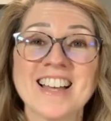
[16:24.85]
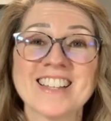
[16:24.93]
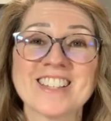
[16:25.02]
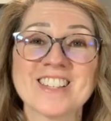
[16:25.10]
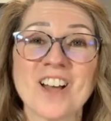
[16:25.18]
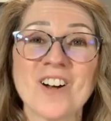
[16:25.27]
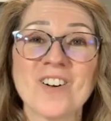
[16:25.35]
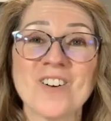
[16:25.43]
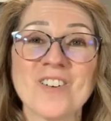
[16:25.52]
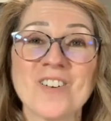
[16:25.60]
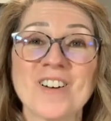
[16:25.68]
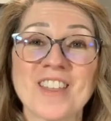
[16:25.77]

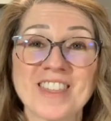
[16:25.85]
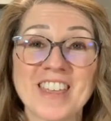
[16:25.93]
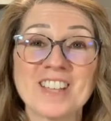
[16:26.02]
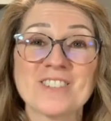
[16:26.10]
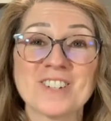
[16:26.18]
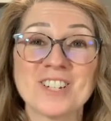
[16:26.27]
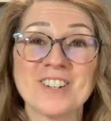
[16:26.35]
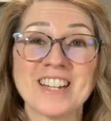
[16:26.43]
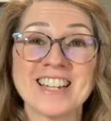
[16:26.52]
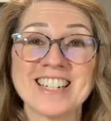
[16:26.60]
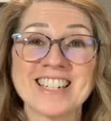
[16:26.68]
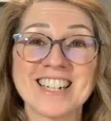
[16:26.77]
So thanks for
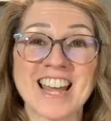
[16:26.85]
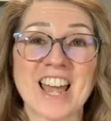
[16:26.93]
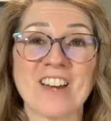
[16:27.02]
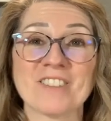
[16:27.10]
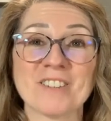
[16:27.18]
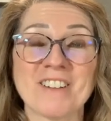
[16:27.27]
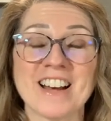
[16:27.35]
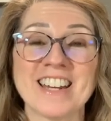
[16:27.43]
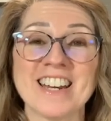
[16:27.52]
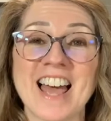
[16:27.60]
tuning in today, everyone,